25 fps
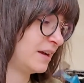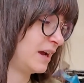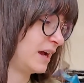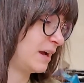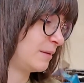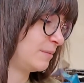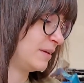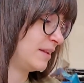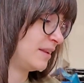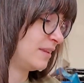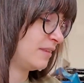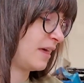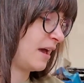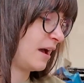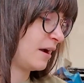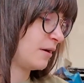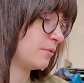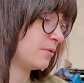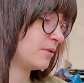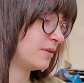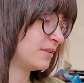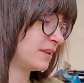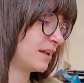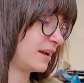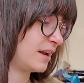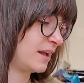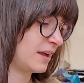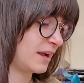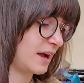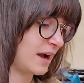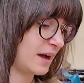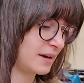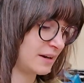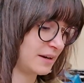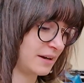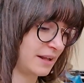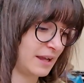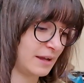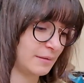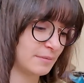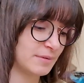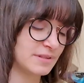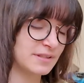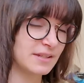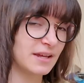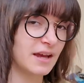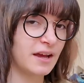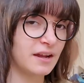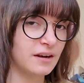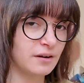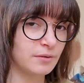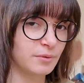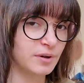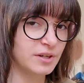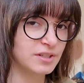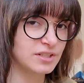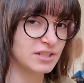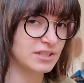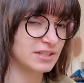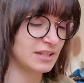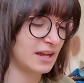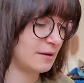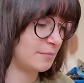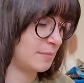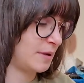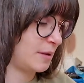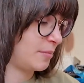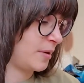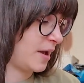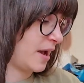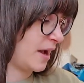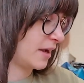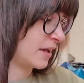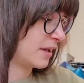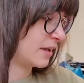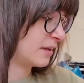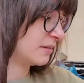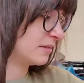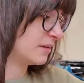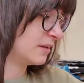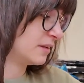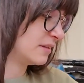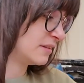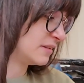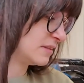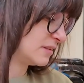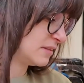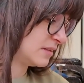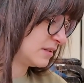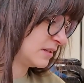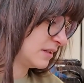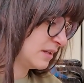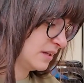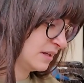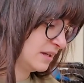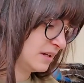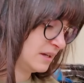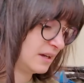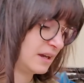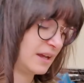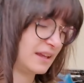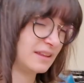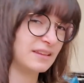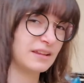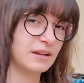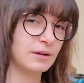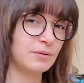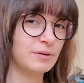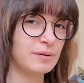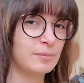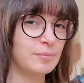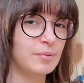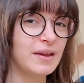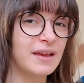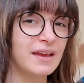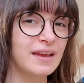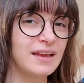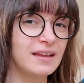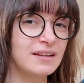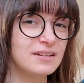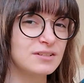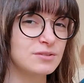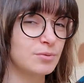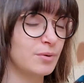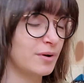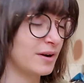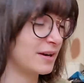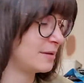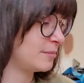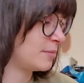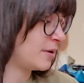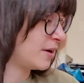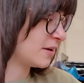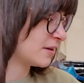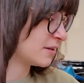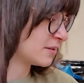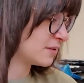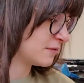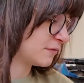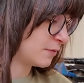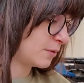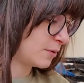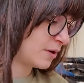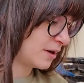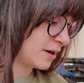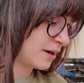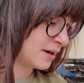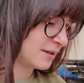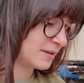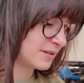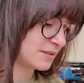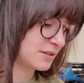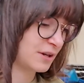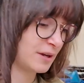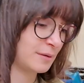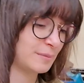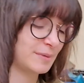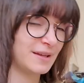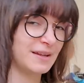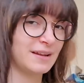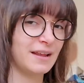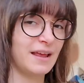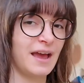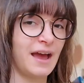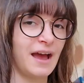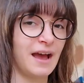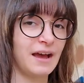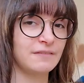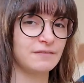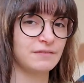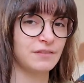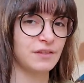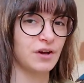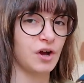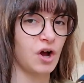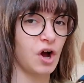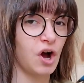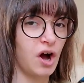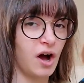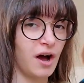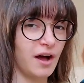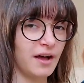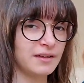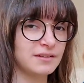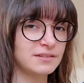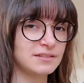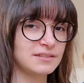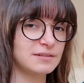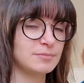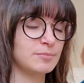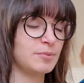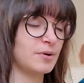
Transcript: I mean, that one that I got on Amazon, which is on my packing list, I think we paid $20 for it, so I mean, half the cost.